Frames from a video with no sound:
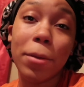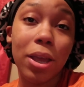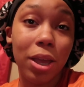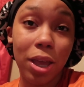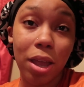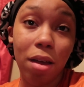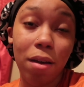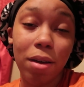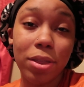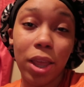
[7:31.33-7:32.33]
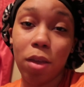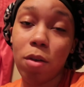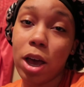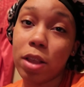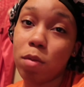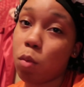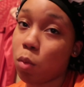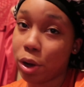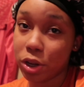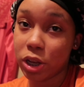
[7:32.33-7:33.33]
But yeah, y'all, thank you guys for
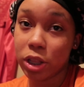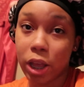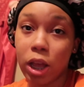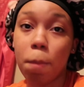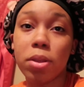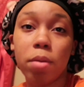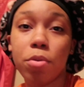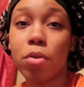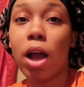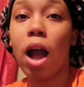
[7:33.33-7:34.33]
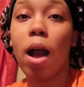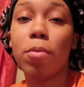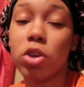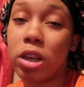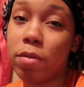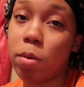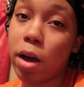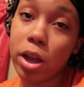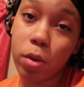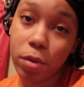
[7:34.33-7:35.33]
watching. Like, comment, subscribe, share the video
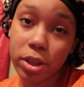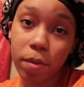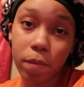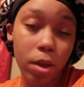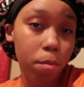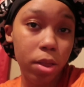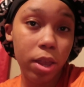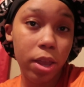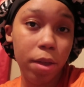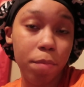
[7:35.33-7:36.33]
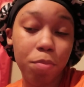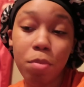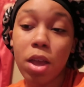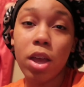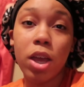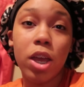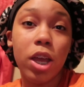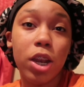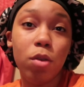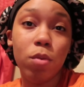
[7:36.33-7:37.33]
with all your friends and family,
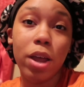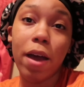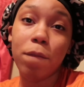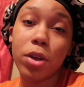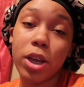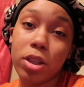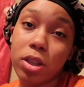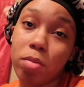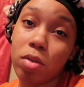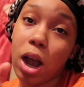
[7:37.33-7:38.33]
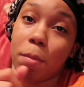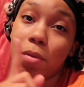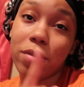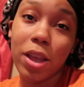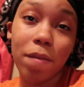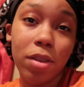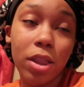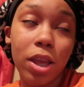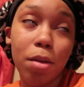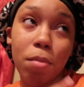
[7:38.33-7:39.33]
and do not forget to subscribe. Most
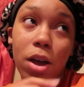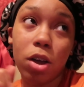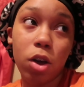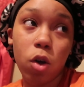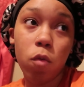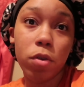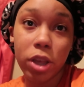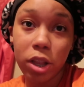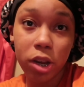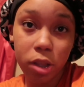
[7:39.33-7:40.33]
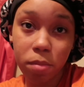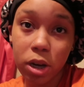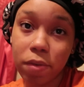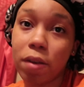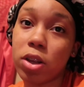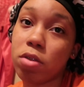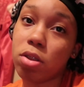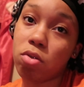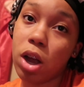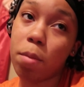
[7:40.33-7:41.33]
definitely, my goal for the end of this month is five hundred
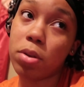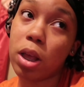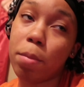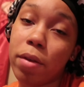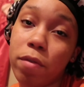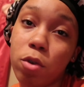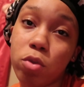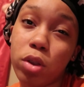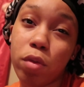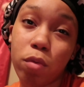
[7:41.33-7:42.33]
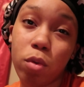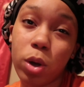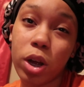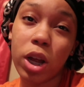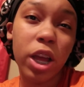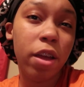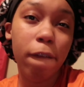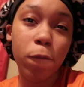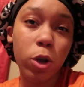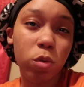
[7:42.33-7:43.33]
subscribers. I'm at four twenty-four,
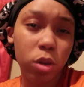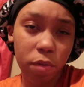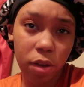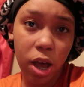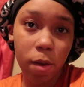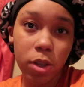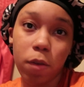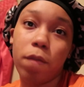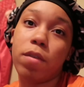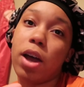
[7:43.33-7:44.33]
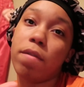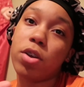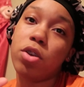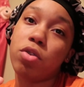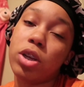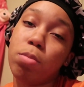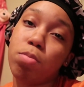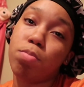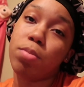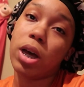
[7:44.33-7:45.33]
four twenty-five, so five hundred
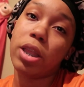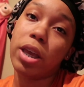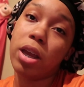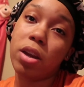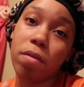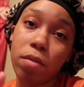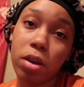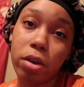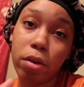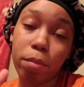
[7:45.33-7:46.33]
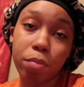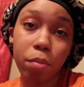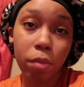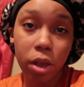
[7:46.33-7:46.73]
by the end of um